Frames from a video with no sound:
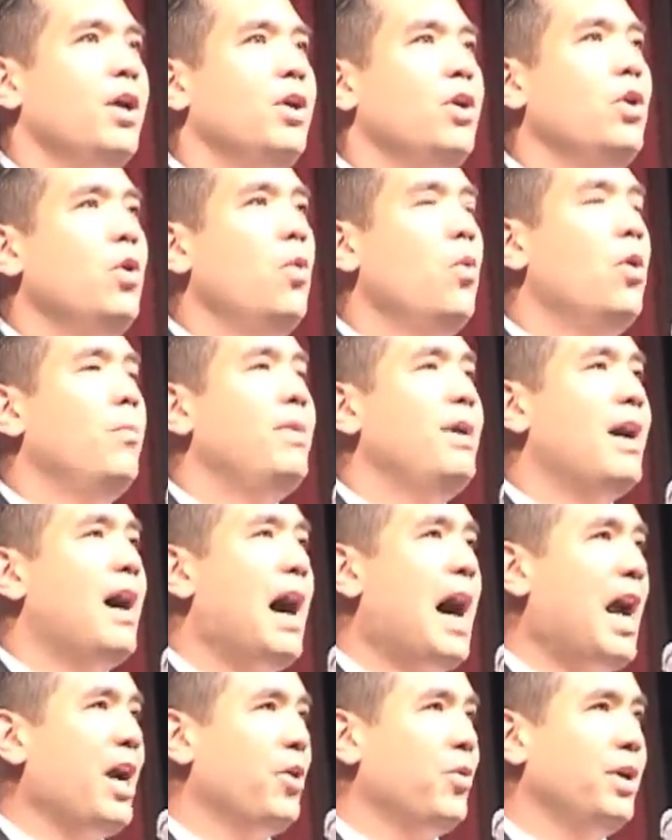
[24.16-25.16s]
you will be
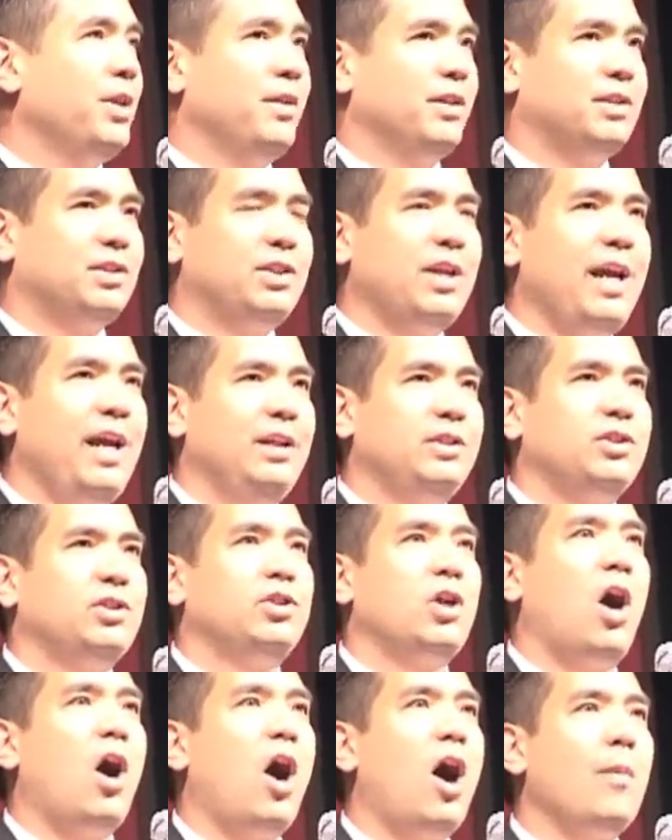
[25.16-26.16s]
hiring the
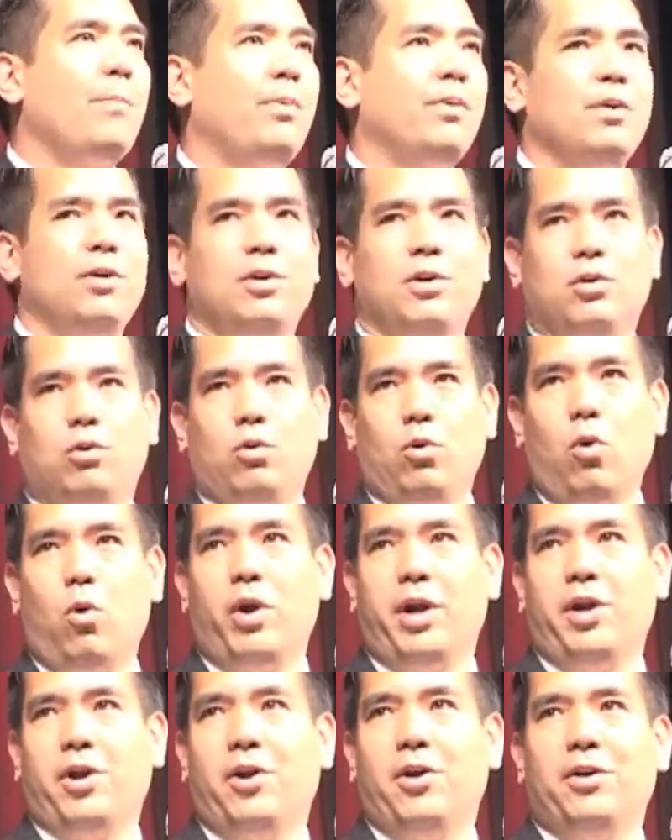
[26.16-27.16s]
state's top
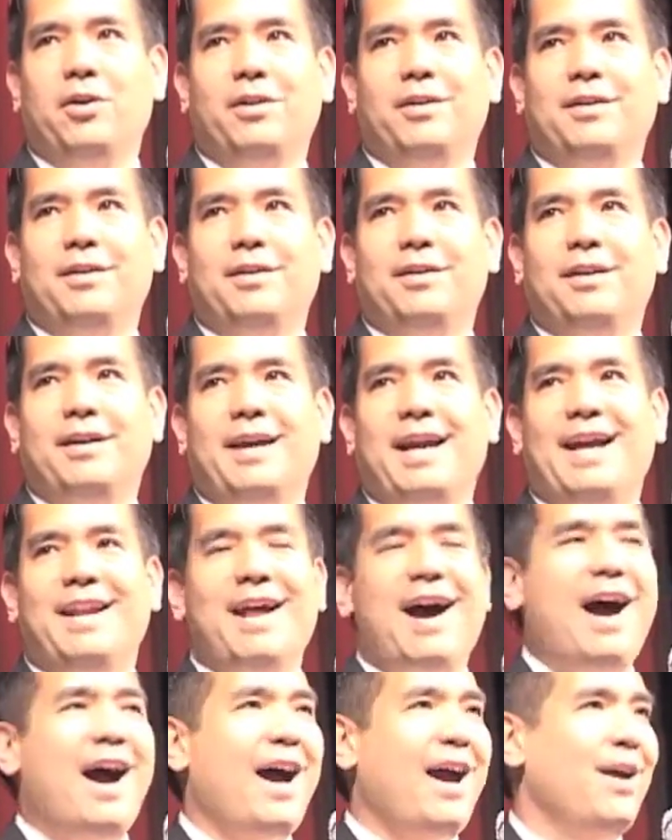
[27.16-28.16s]
lawyer, and
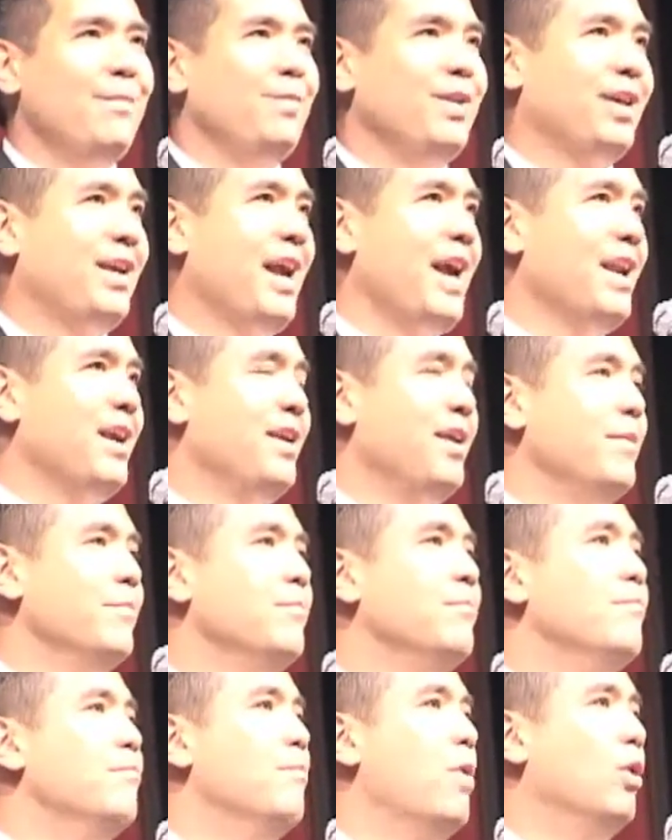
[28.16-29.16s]
I am the
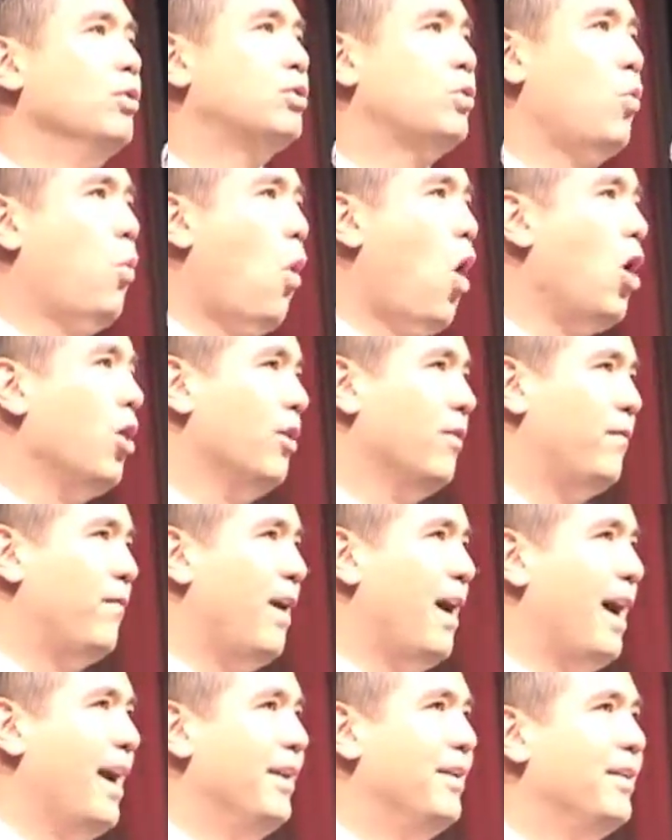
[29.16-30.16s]
candidate most
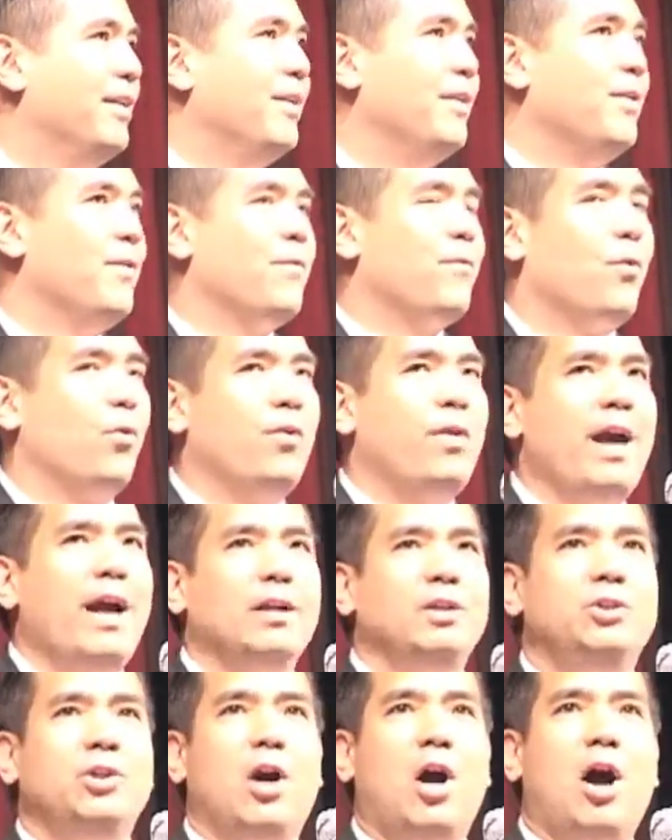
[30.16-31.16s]
qualified for
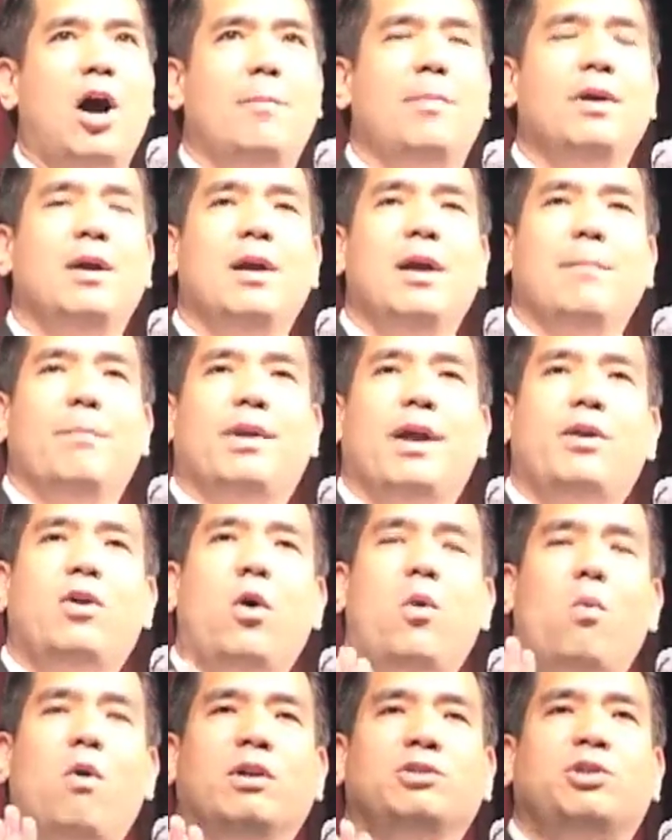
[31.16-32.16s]
that job. But I
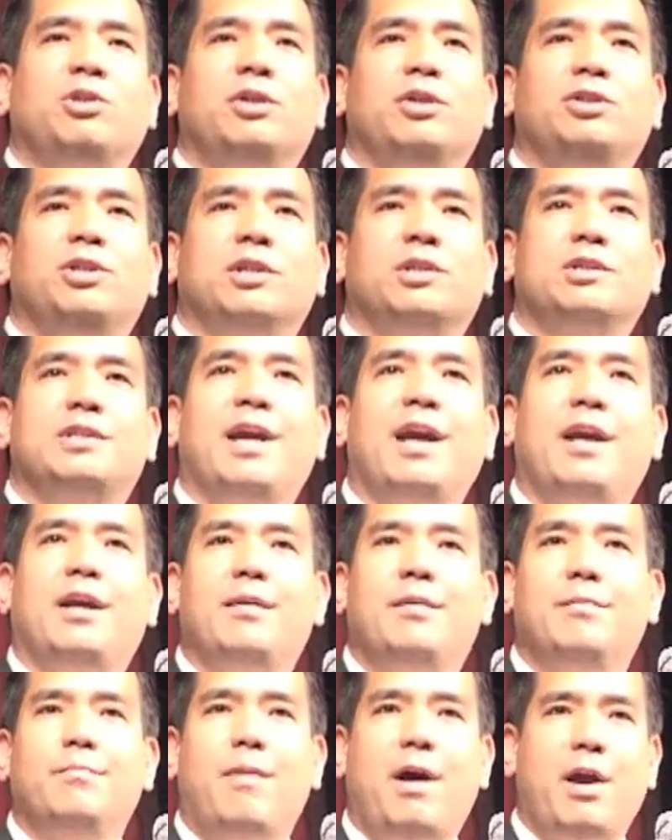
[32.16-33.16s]
don't want you to just
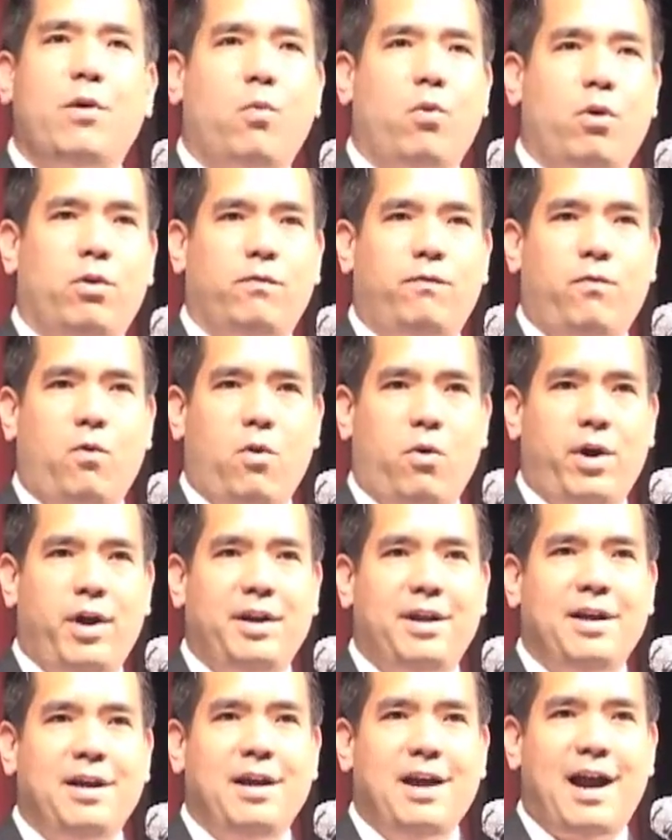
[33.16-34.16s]
take my word for
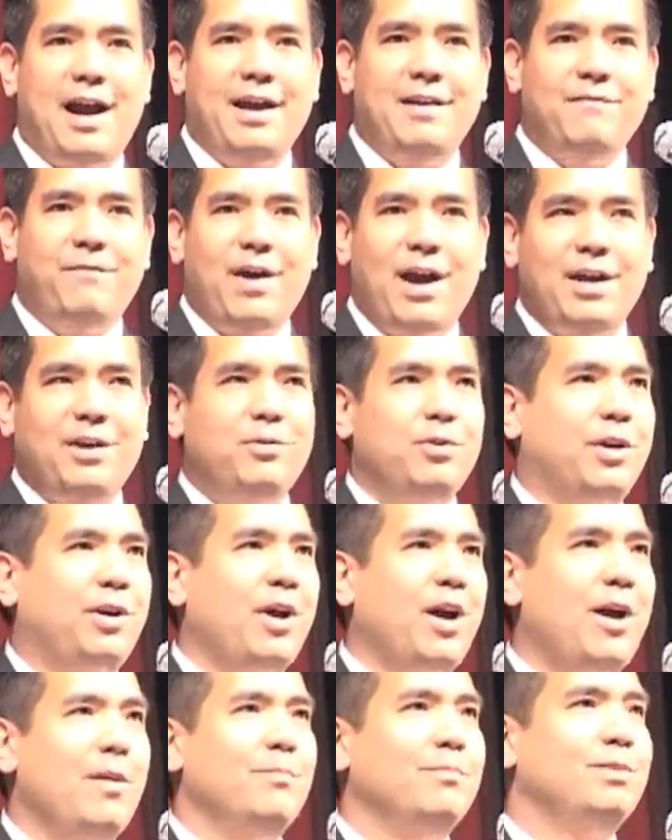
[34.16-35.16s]
it. I invite you to
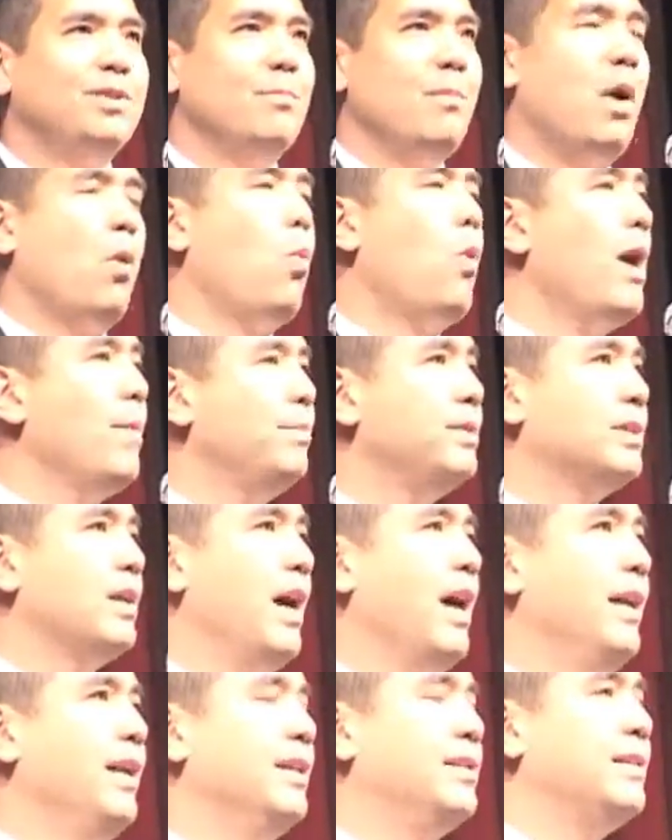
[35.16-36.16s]
come to my
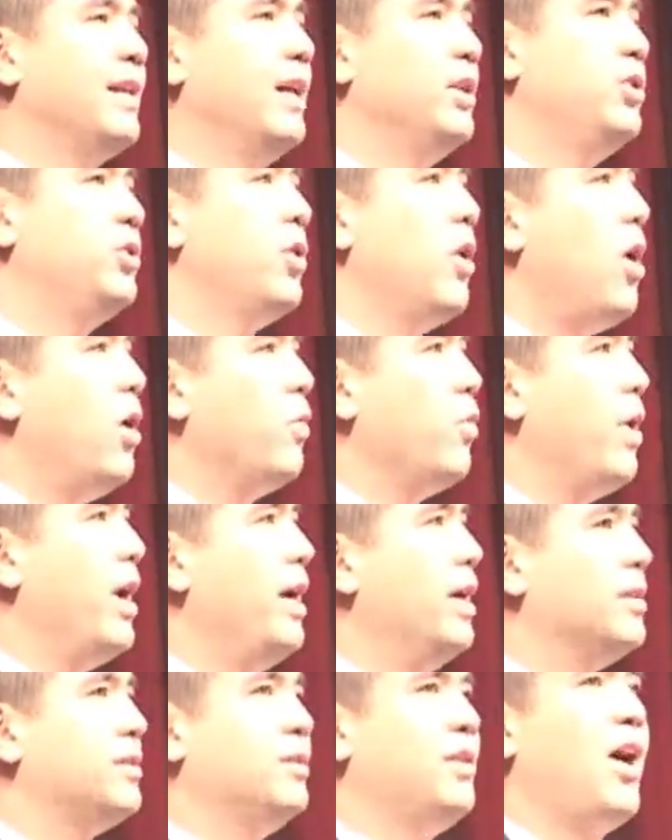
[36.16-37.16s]
website. It's at
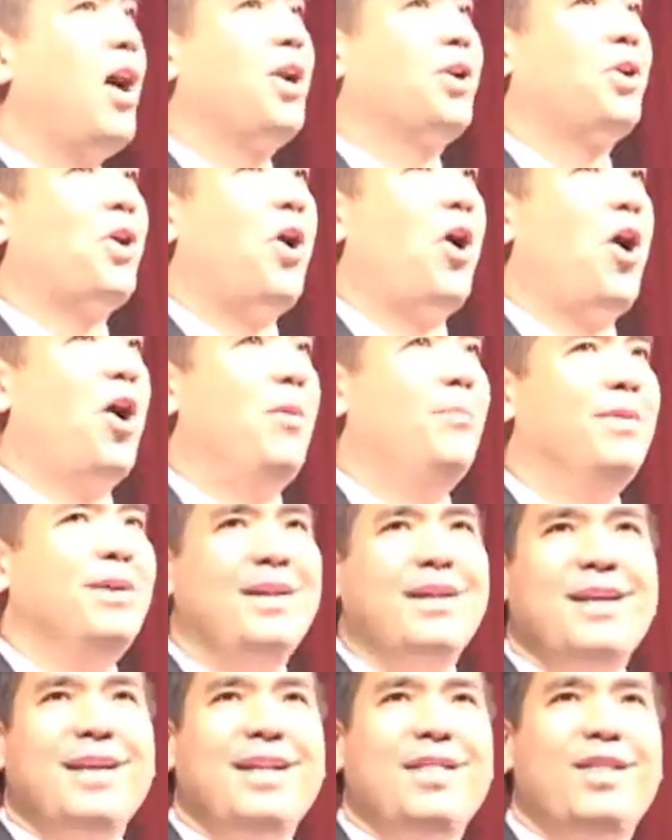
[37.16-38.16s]

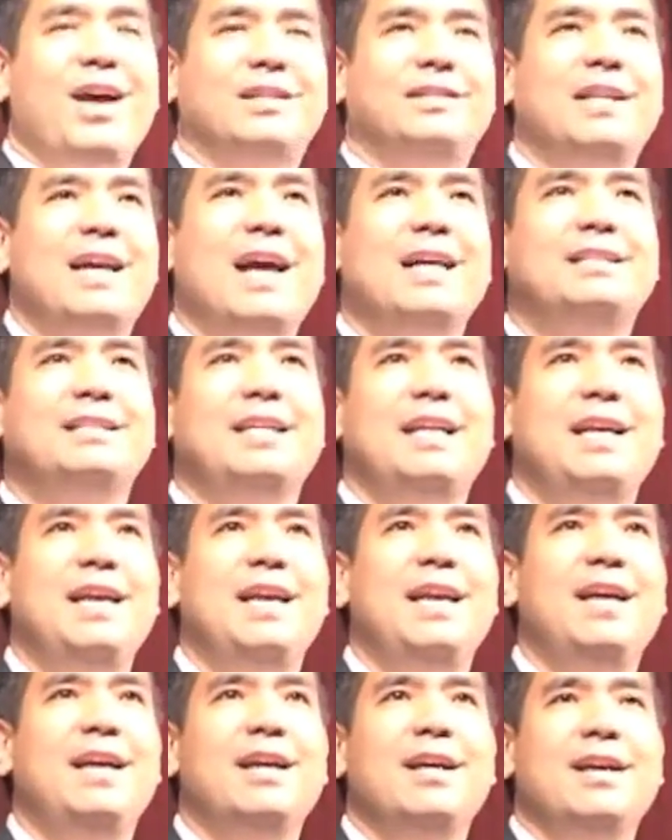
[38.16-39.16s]
seanreyes.com. That's
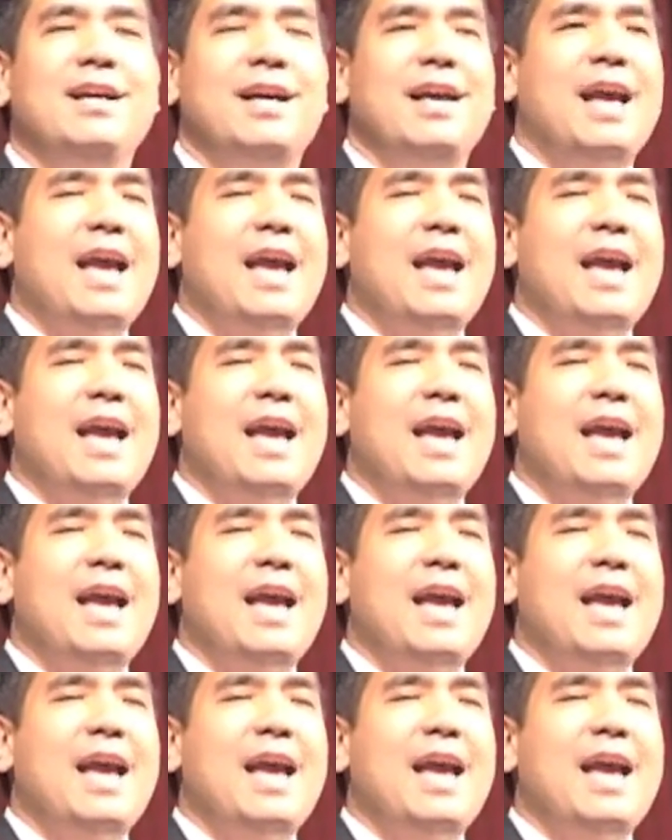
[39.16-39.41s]
SeanReyes